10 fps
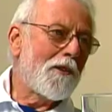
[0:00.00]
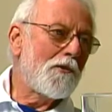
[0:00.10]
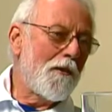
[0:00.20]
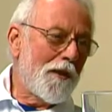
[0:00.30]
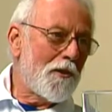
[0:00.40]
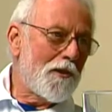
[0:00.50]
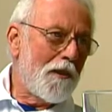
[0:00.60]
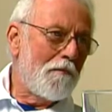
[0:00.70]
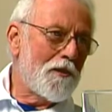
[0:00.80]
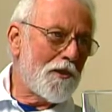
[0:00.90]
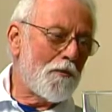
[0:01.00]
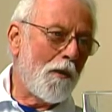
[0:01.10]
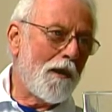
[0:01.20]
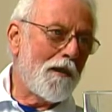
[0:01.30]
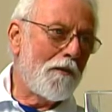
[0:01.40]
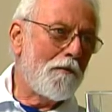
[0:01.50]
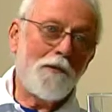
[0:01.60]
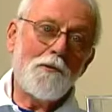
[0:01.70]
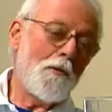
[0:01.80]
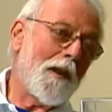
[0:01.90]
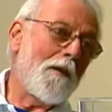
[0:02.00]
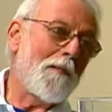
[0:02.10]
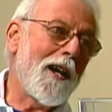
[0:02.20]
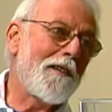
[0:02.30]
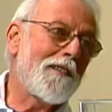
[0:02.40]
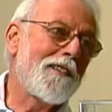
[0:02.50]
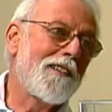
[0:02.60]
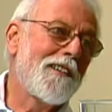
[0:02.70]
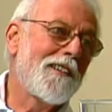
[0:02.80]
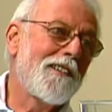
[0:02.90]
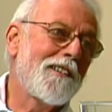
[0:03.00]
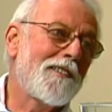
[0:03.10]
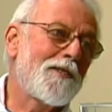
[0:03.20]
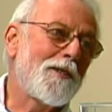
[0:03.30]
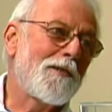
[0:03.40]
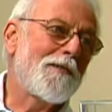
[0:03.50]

because if you understand physics well enough, you can do it without math. Thankfully. So,